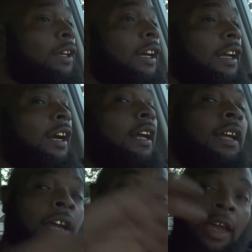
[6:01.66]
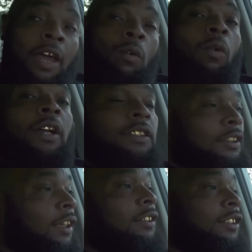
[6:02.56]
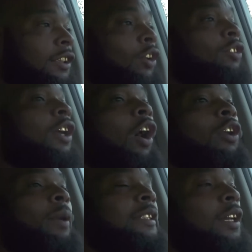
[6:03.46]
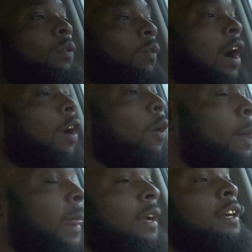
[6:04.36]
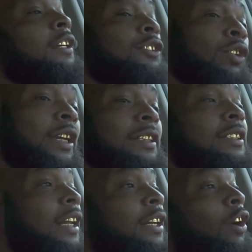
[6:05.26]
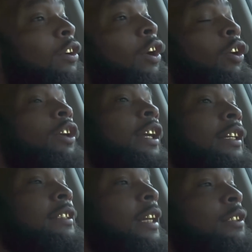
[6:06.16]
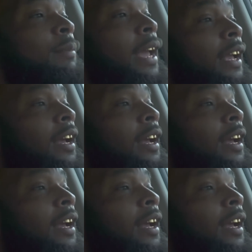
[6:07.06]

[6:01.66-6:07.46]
in the cut, and one to, to you know all the way to the wall. So he's sitting on, on in the six man